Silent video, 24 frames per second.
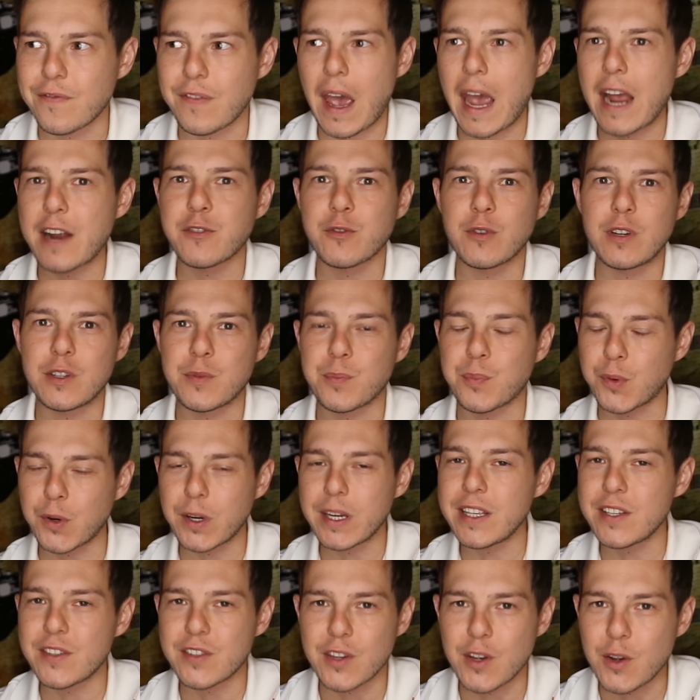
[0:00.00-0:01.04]
factories
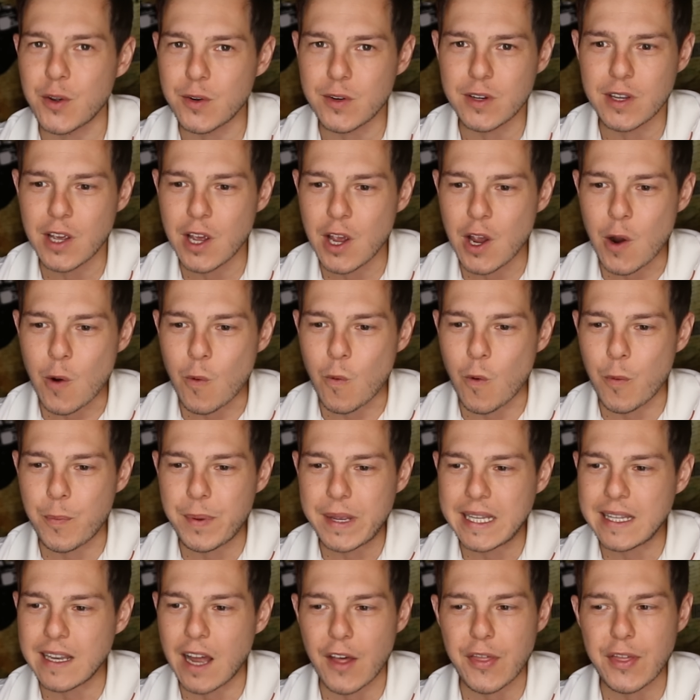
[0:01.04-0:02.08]
pretty soon will
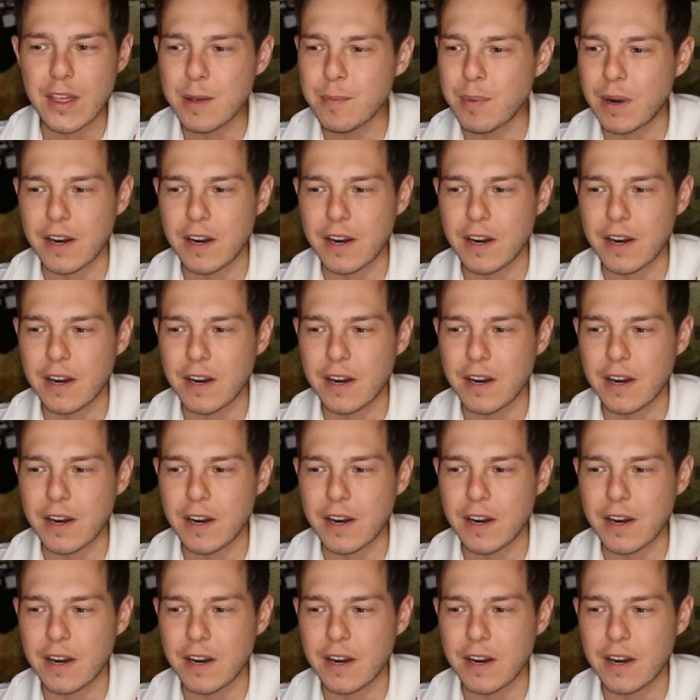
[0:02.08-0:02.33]
be nothing